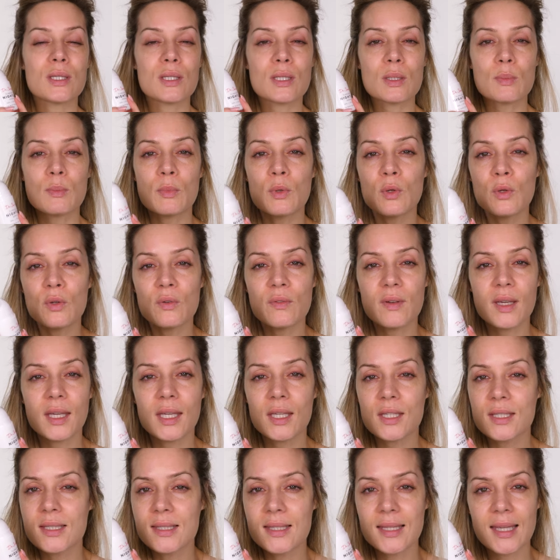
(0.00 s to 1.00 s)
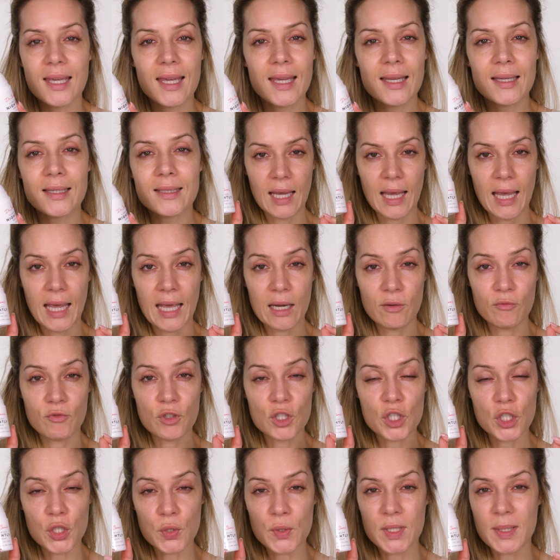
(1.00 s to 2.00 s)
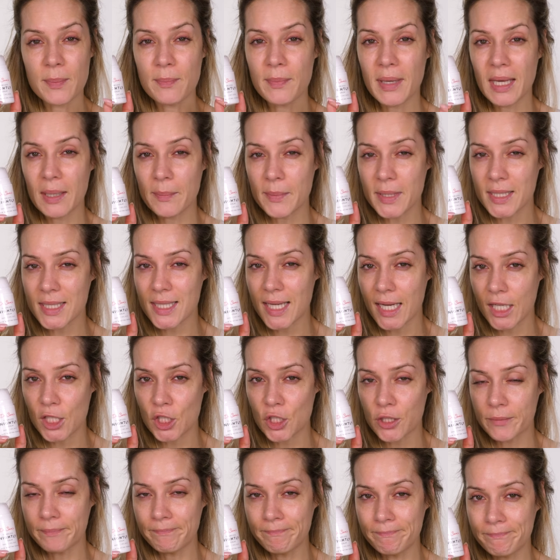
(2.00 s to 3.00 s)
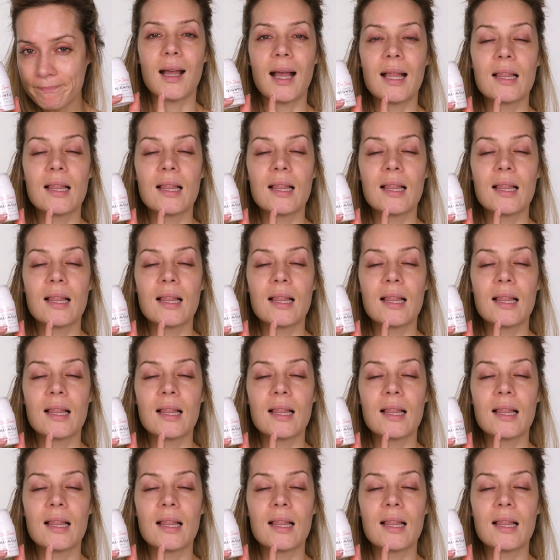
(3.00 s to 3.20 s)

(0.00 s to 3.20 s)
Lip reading: smoothing your skin, and reducing pigmentation.